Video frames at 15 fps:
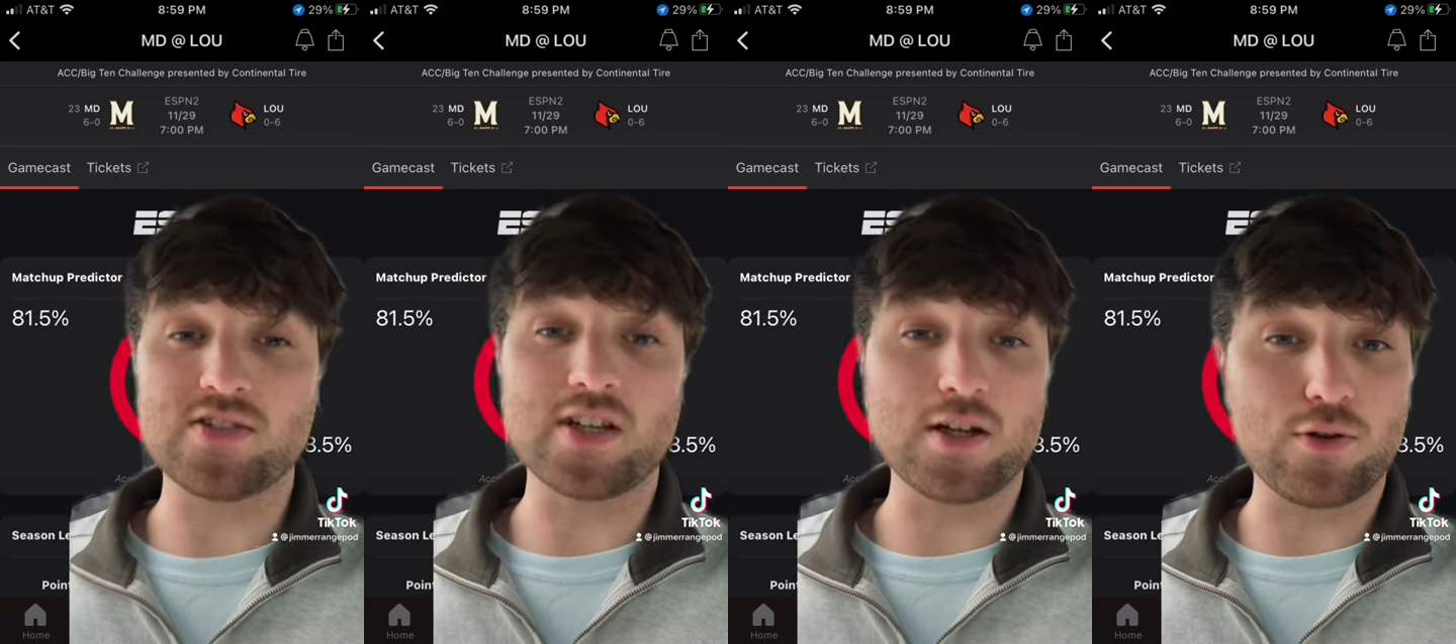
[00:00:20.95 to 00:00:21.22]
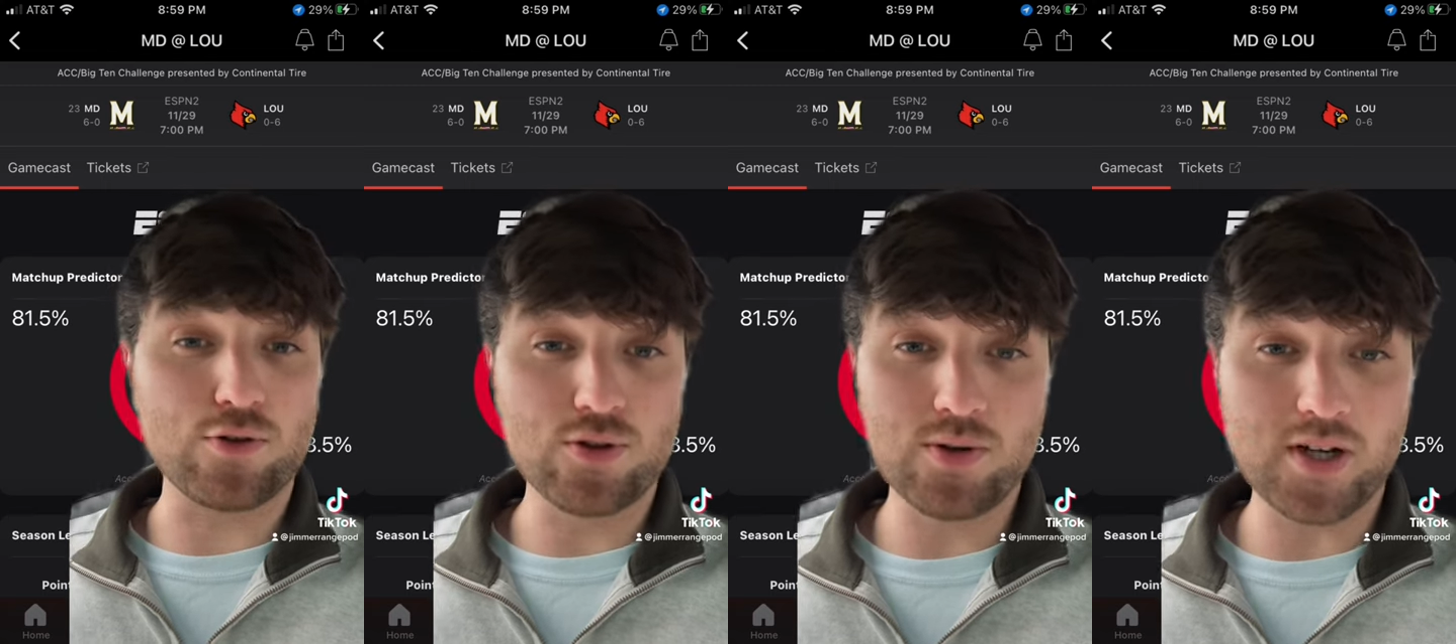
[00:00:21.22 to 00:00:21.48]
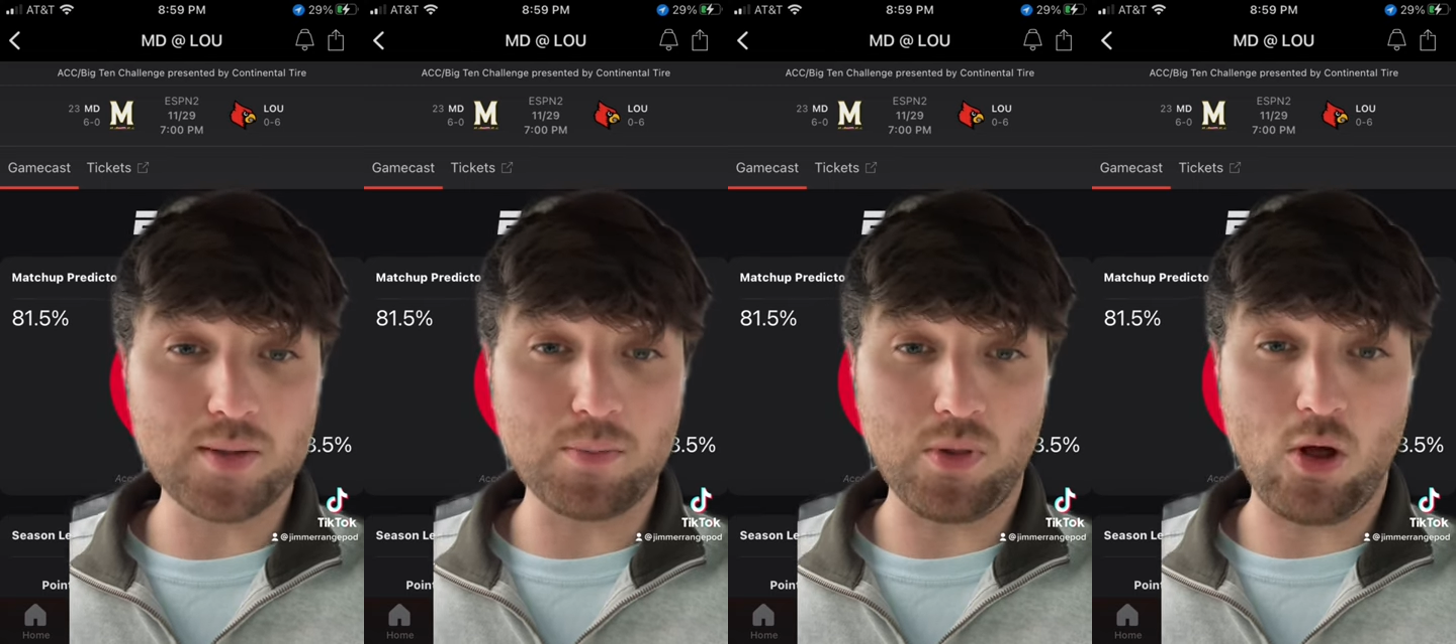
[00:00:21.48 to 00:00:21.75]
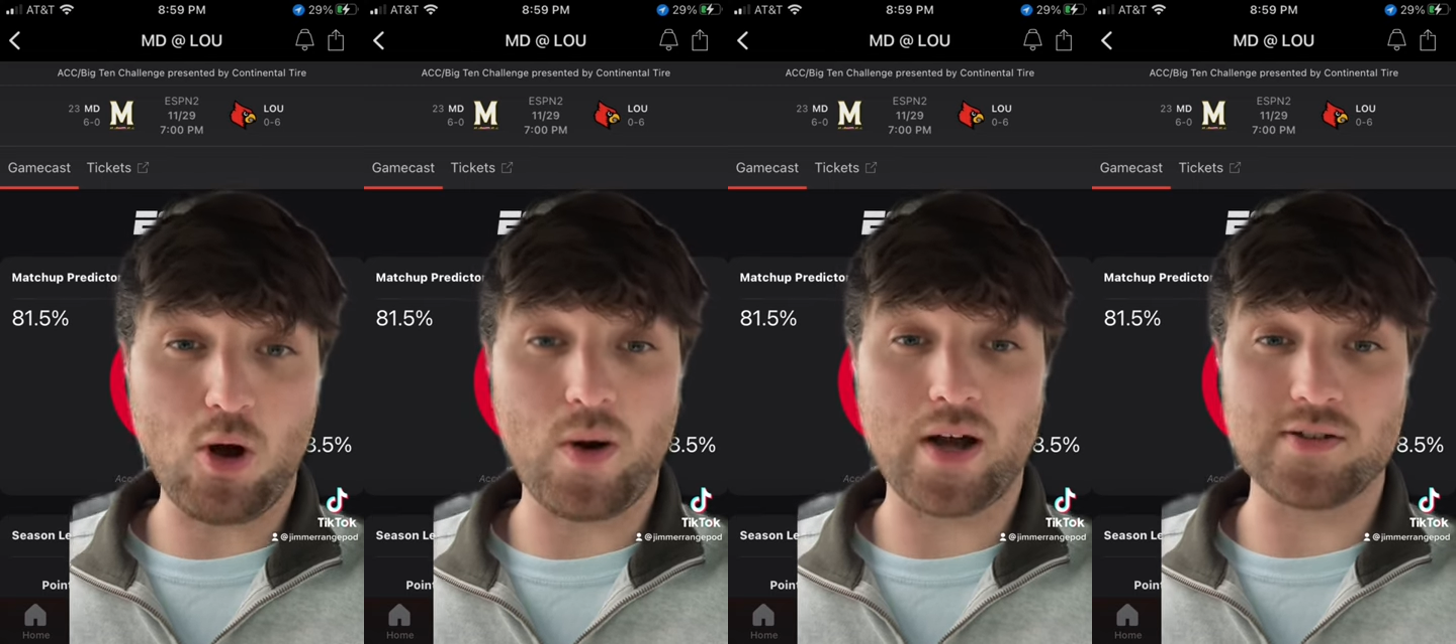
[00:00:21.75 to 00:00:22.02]
including
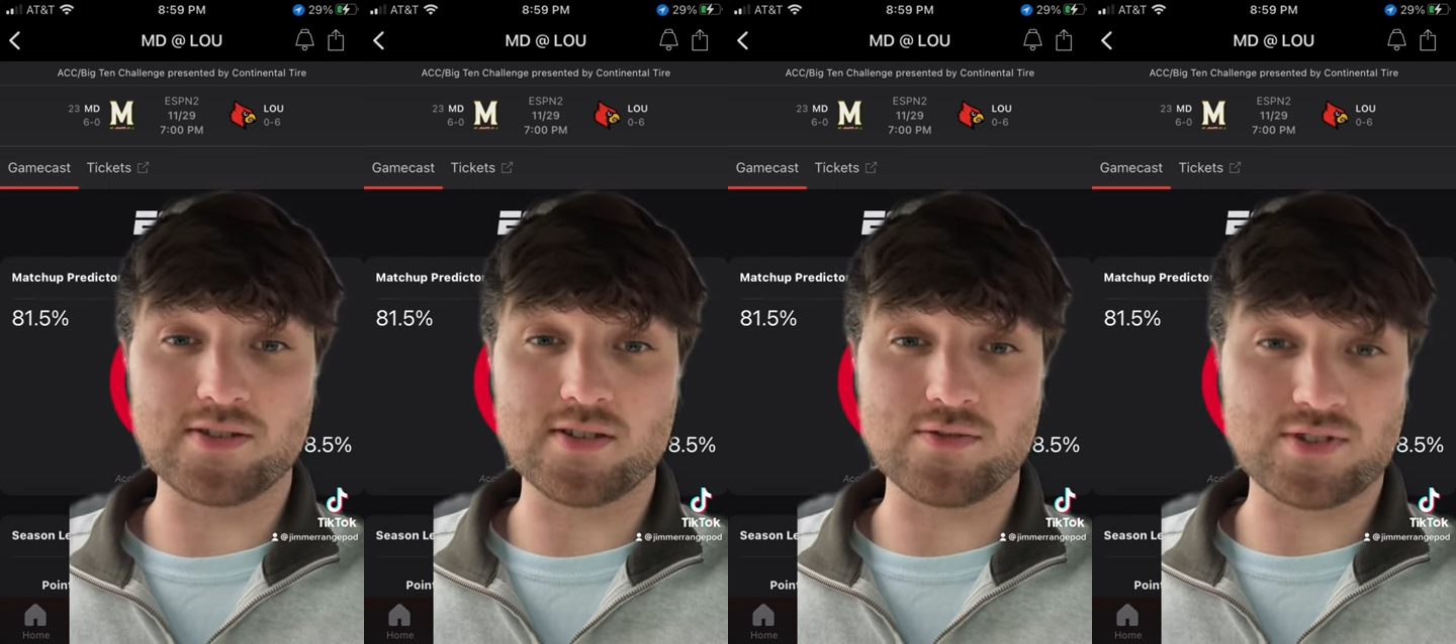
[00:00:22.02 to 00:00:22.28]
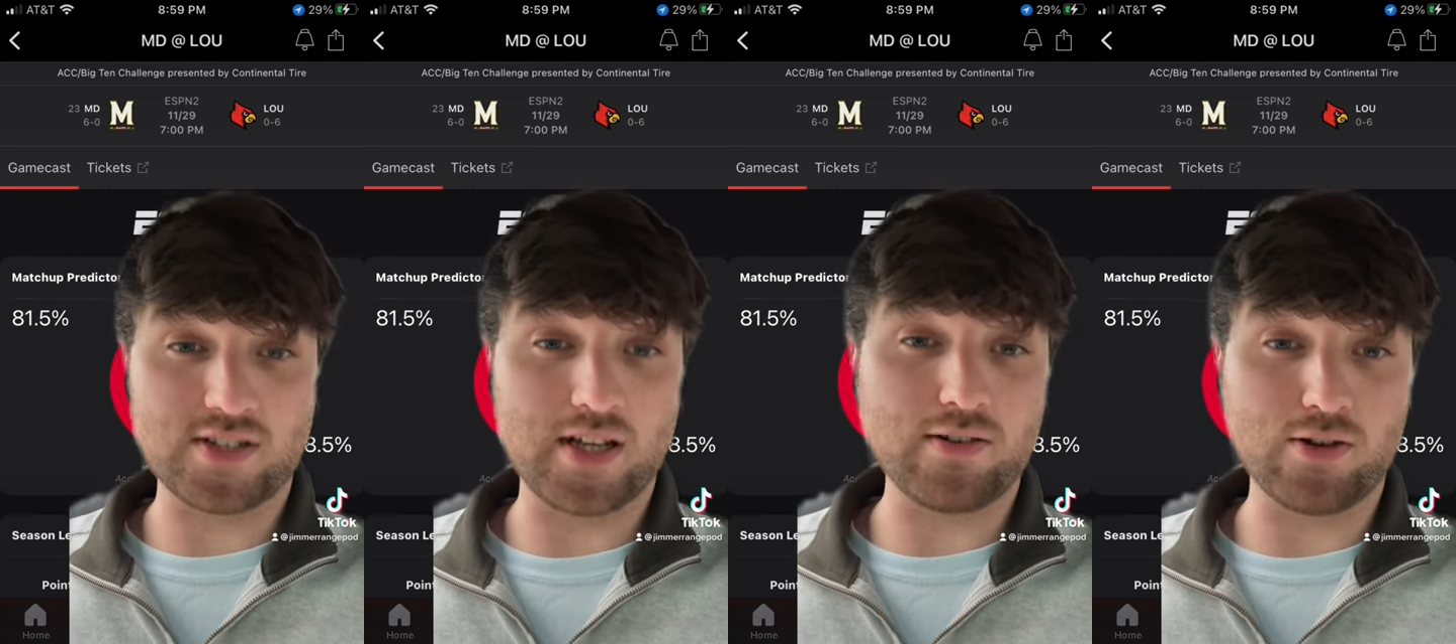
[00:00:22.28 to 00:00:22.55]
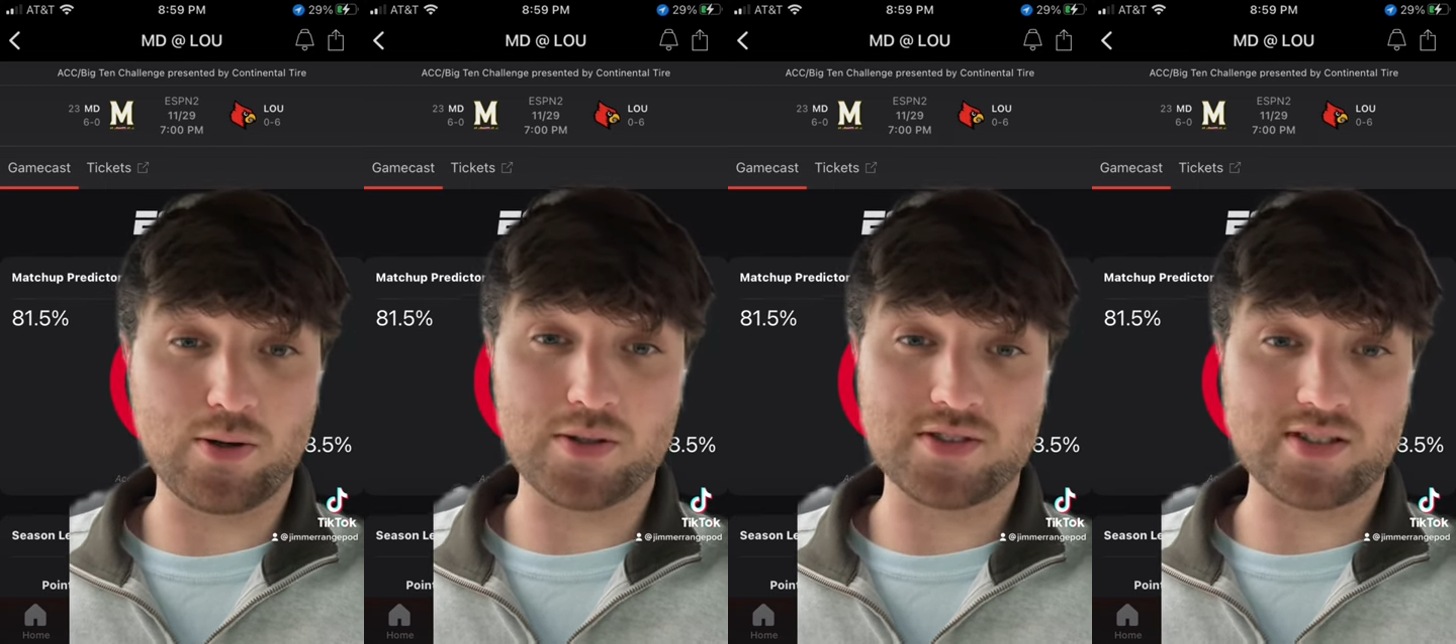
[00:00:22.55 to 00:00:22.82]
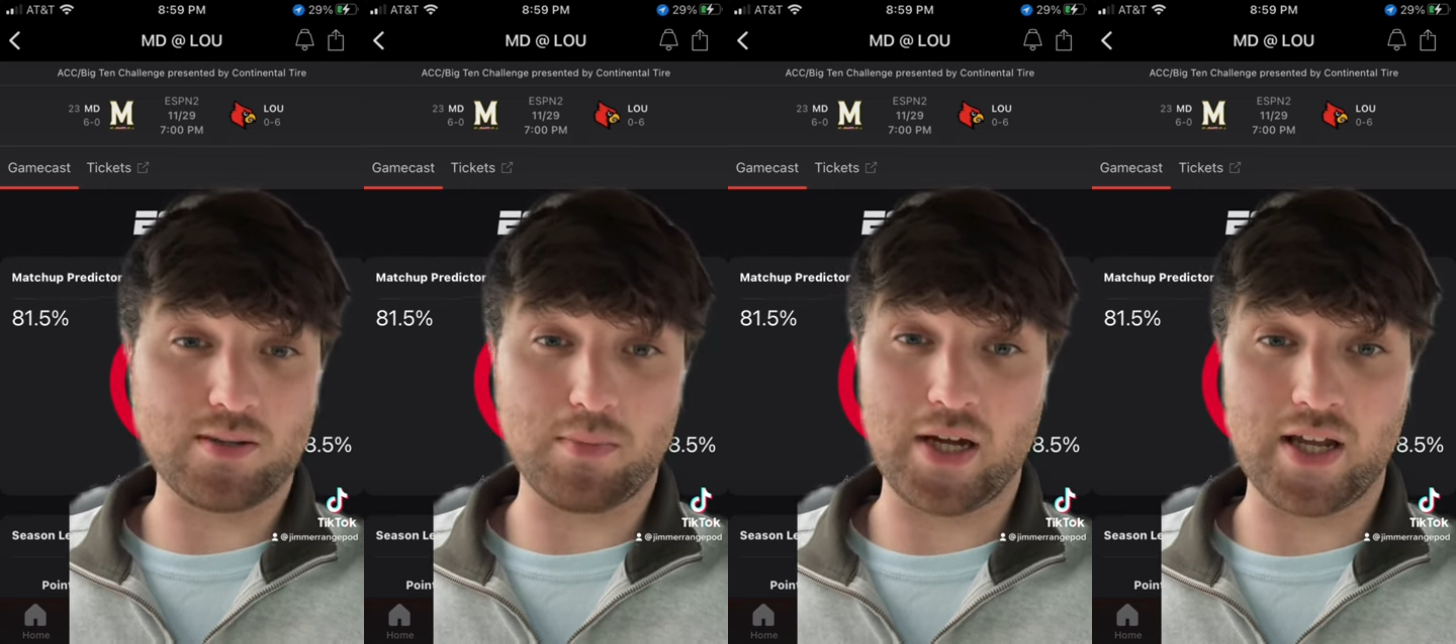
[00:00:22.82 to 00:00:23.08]
blowouts of St. Louis
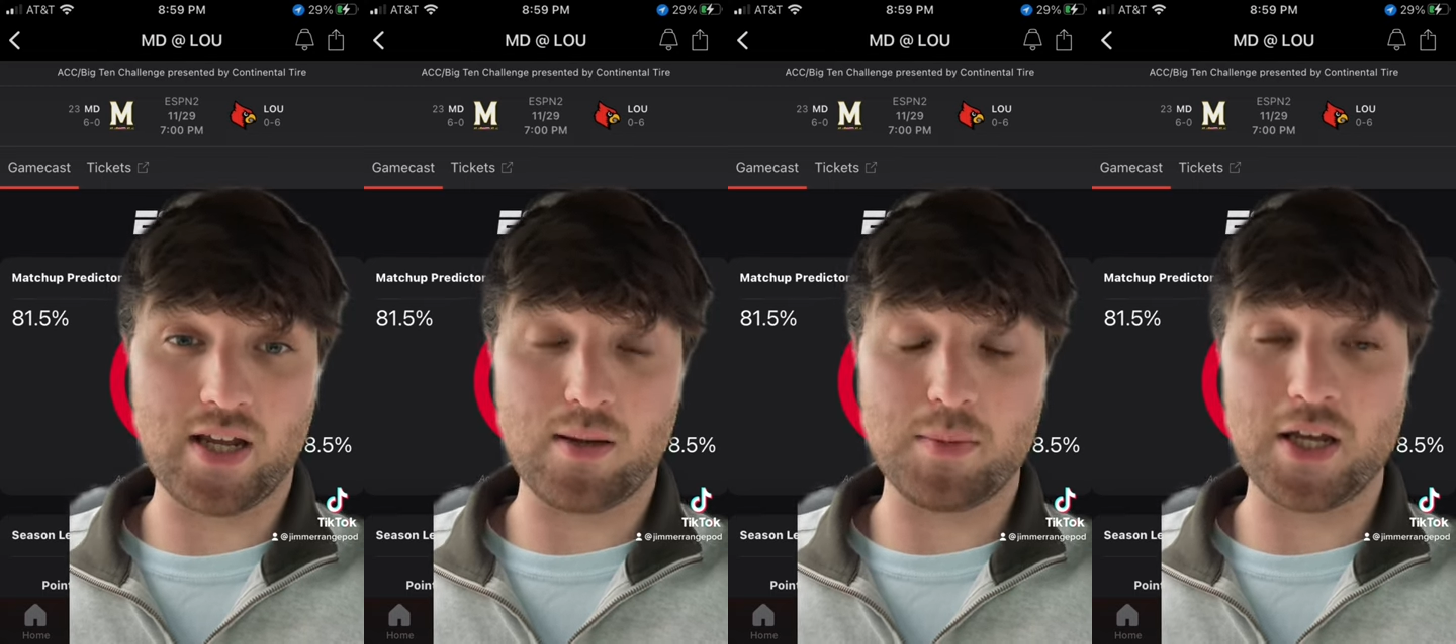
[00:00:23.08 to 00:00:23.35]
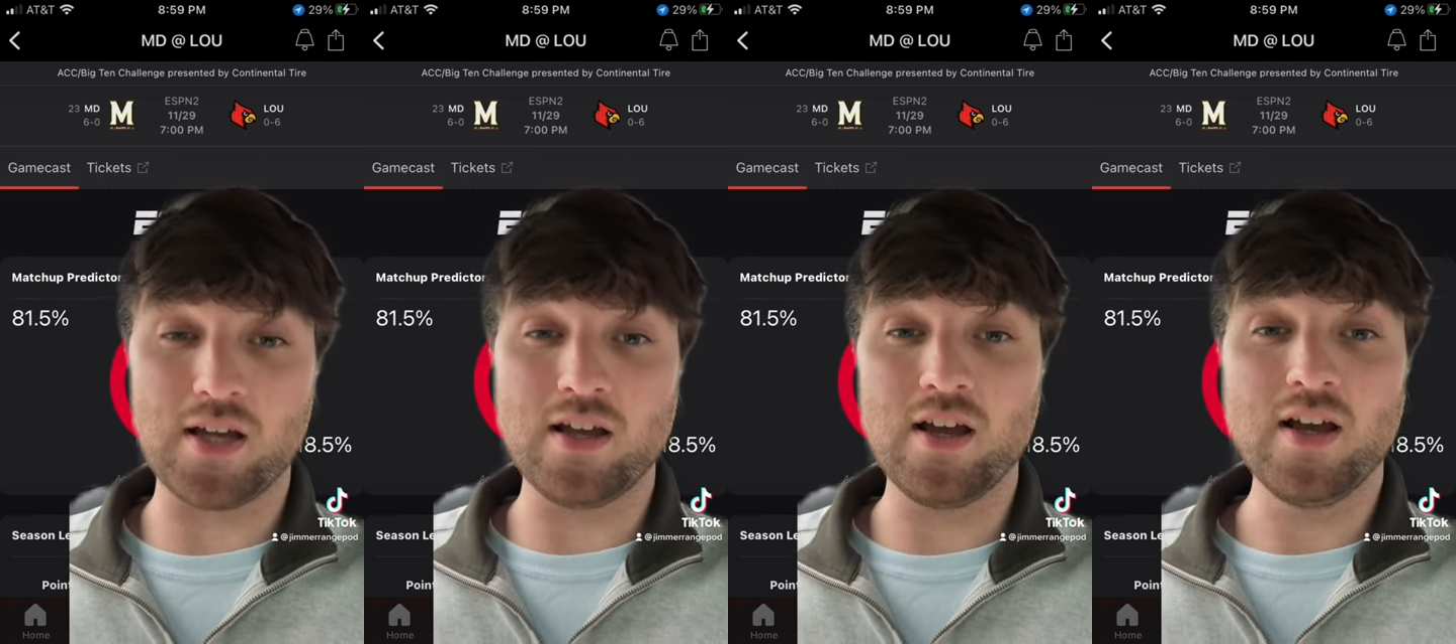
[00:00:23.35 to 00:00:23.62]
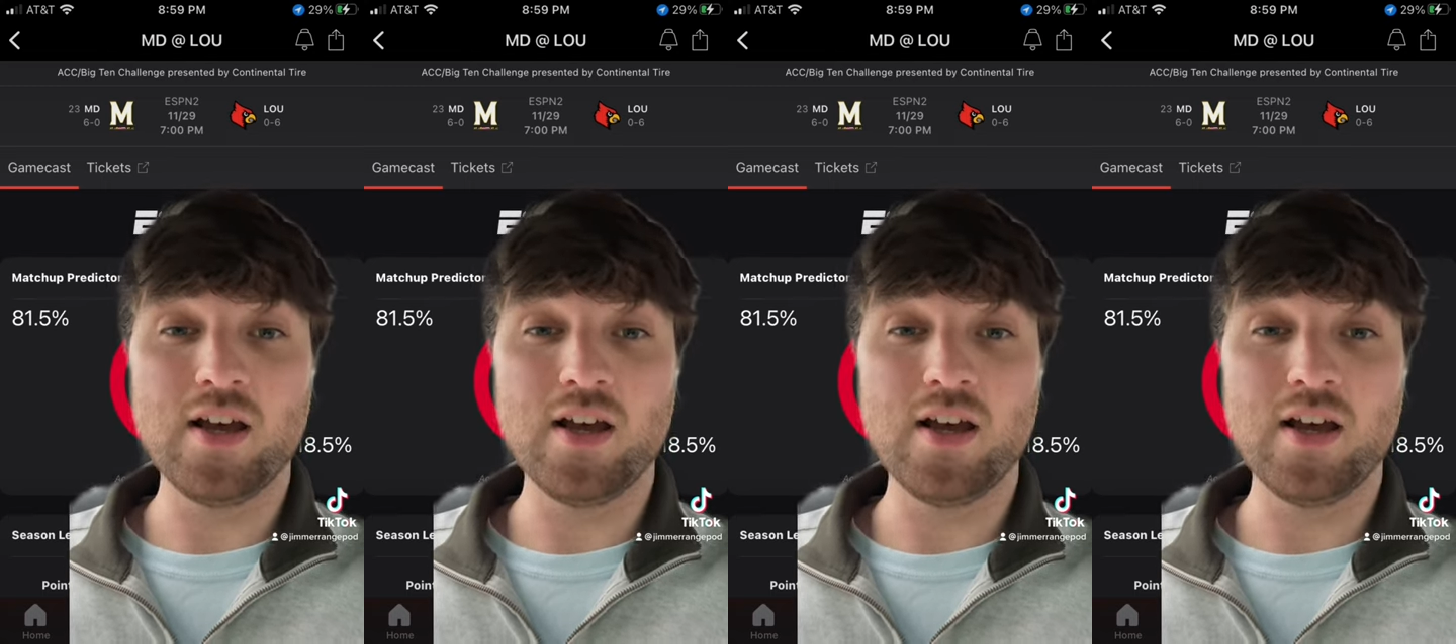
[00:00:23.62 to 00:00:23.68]
and Miami.